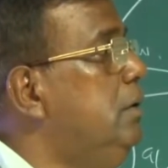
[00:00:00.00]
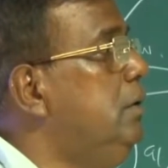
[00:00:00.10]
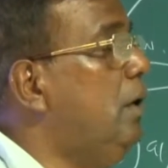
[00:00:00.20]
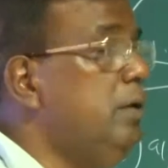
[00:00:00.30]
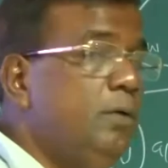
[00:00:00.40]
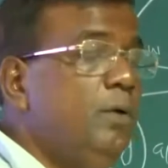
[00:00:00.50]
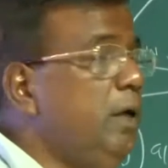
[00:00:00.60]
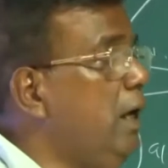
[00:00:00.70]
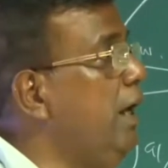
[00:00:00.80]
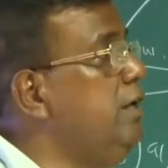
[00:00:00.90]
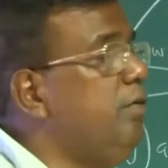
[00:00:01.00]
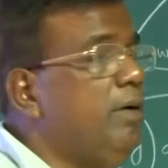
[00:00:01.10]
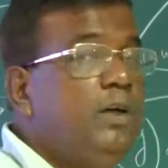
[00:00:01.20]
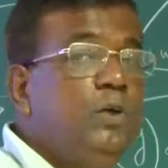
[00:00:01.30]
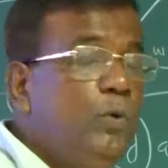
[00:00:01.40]
Also you realize
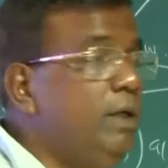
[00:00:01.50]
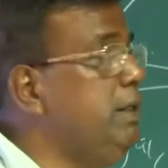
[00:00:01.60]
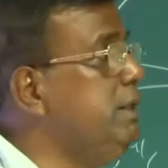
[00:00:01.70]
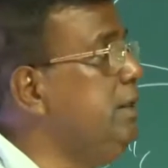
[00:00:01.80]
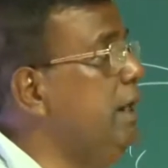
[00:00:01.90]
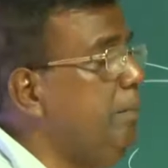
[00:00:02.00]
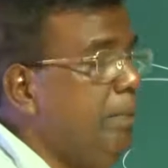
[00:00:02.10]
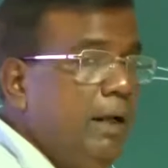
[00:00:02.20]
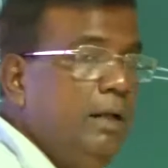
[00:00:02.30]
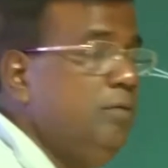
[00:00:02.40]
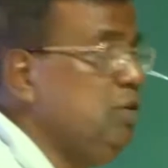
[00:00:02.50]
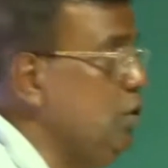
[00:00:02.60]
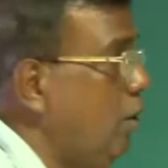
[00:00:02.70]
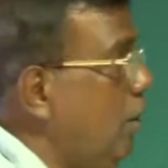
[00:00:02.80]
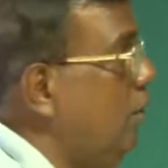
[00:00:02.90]
for a twin engine airplane, which
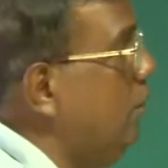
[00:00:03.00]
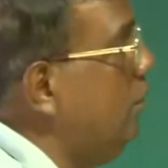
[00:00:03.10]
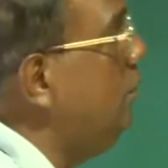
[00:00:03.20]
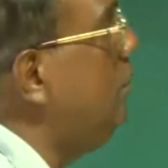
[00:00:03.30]
you all know,